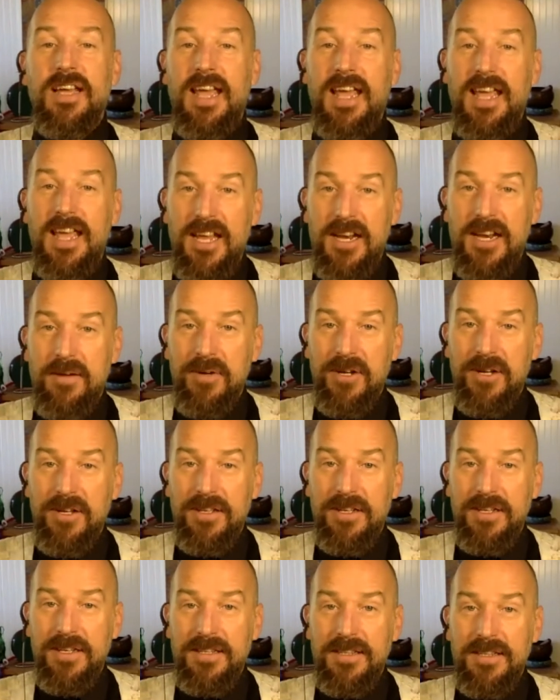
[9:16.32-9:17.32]
animal
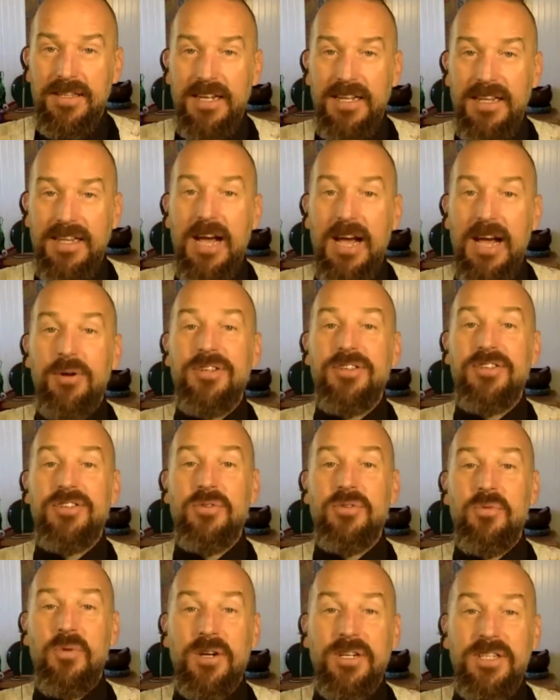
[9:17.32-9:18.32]
that allowed us to
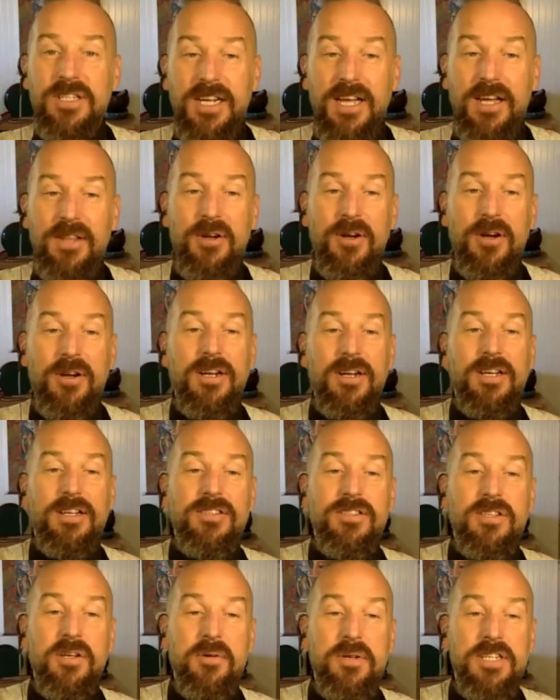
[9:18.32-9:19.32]
work together
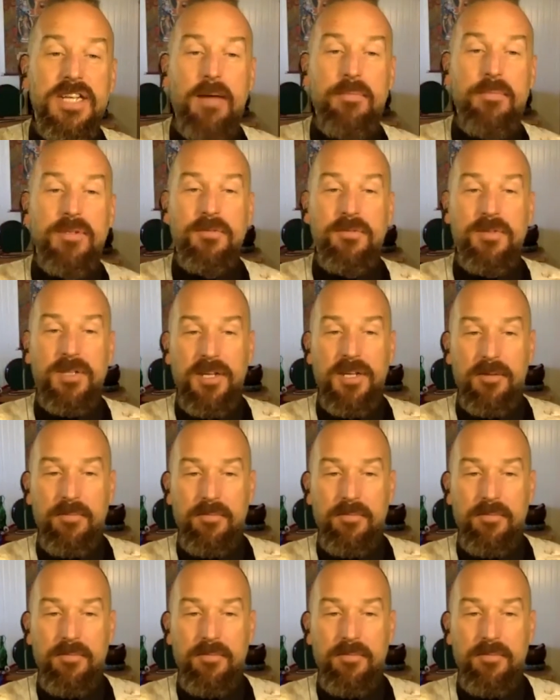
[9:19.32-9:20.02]
so adaptively.